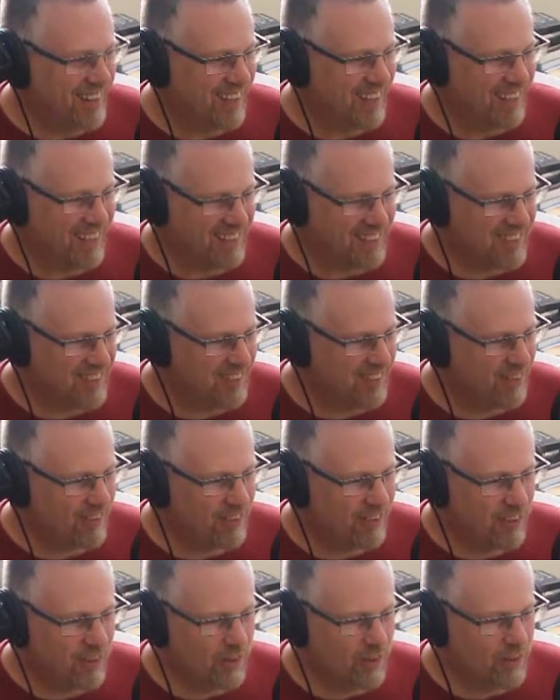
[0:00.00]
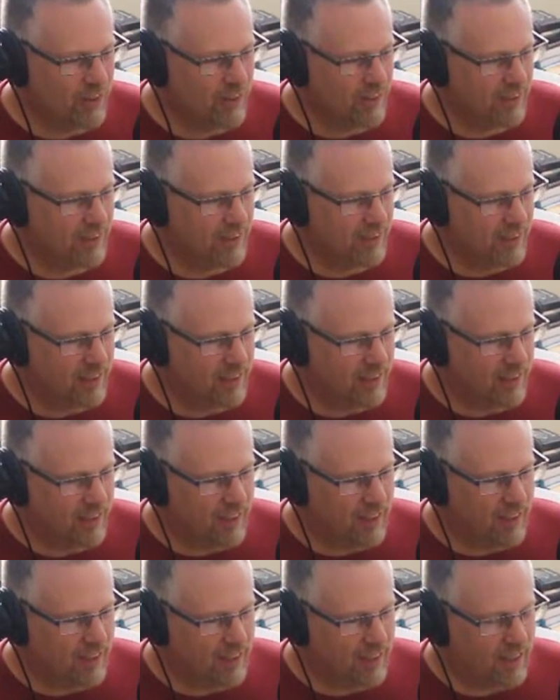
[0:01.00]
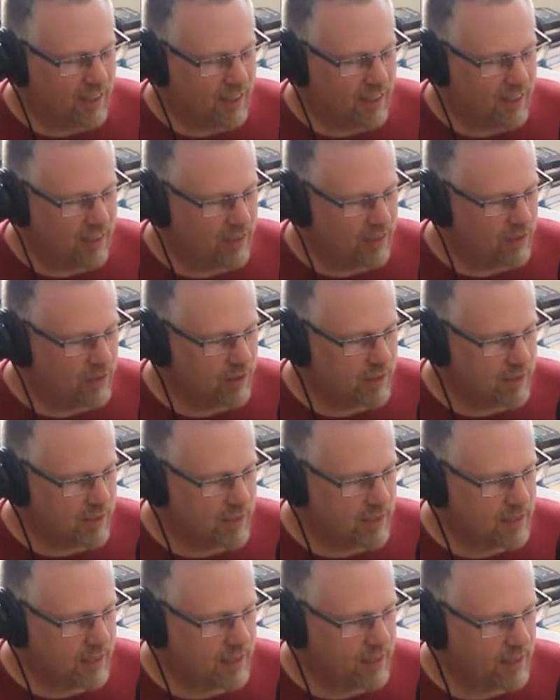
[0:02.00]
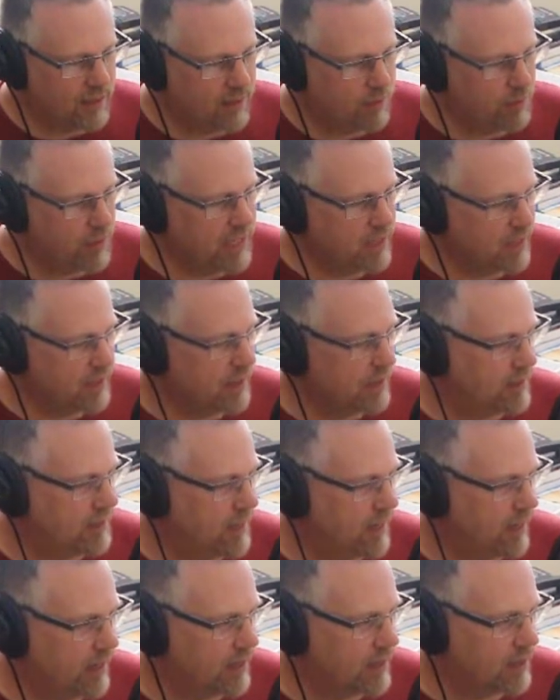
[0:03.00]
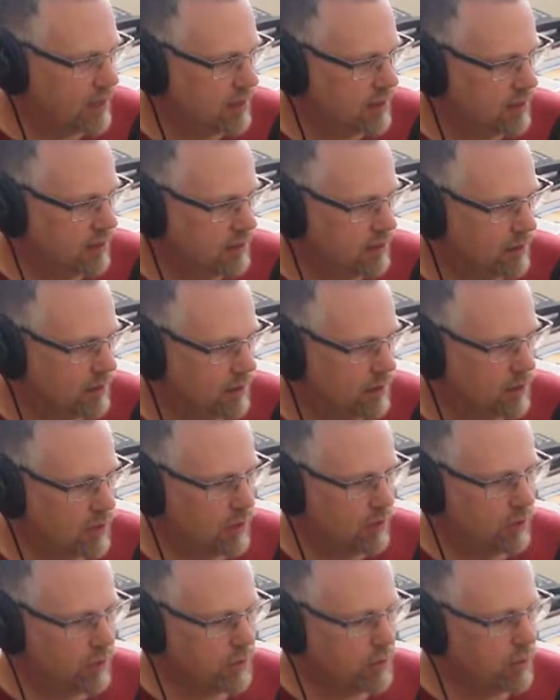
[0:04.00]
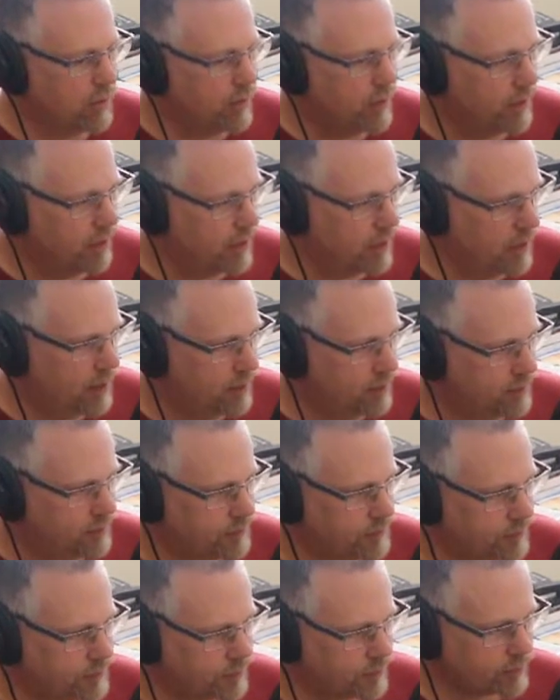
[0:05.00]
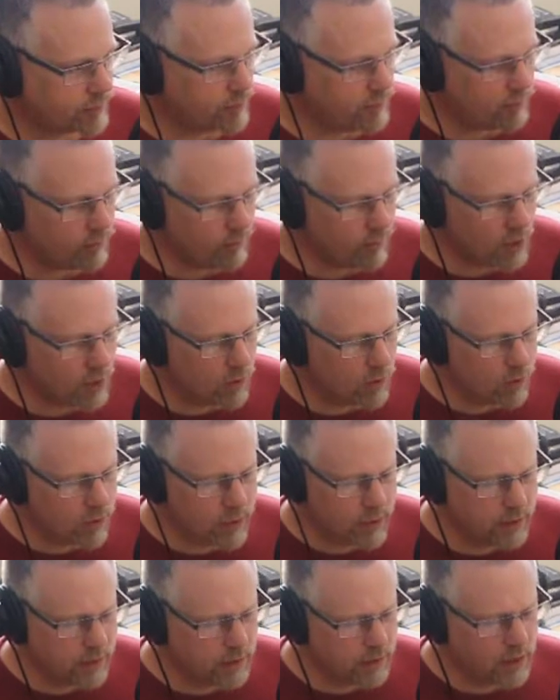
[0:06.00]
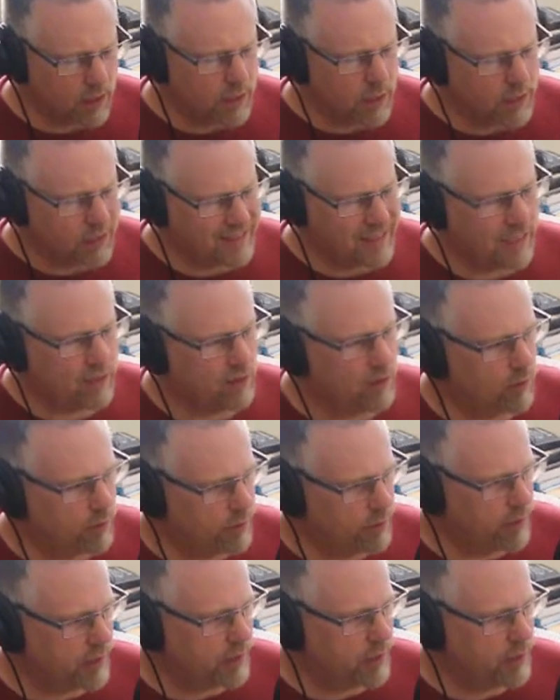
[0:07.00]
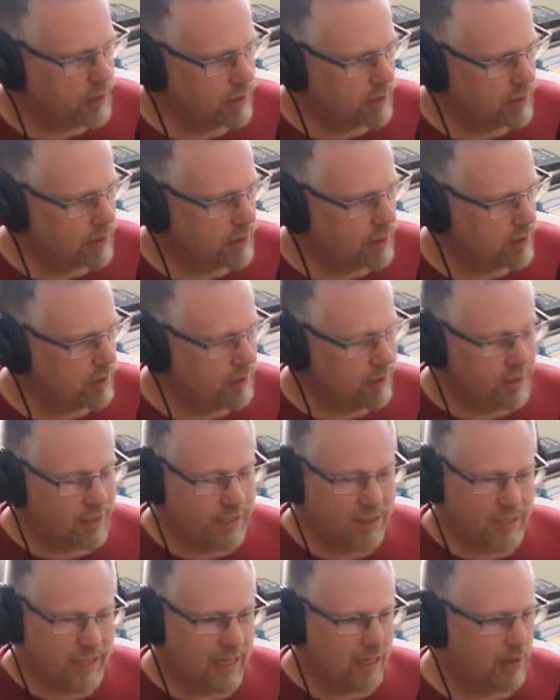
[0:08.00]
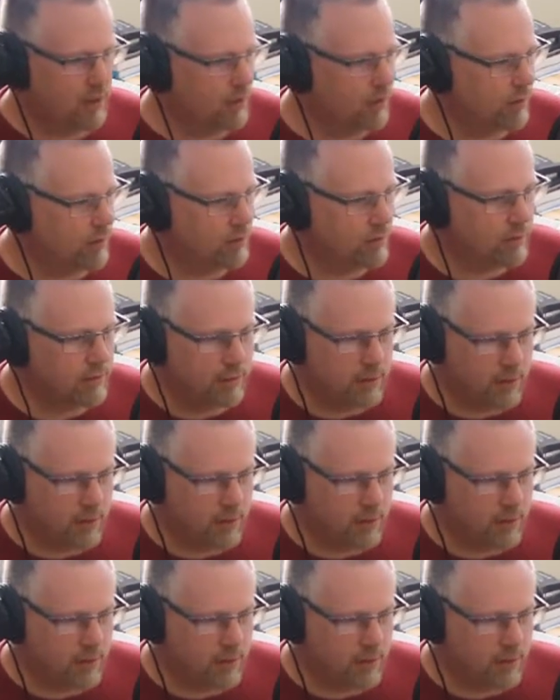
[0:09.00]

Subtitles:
Yeah, so you could send basically text. So there was no internet. You didn't download pictures. You didn't download,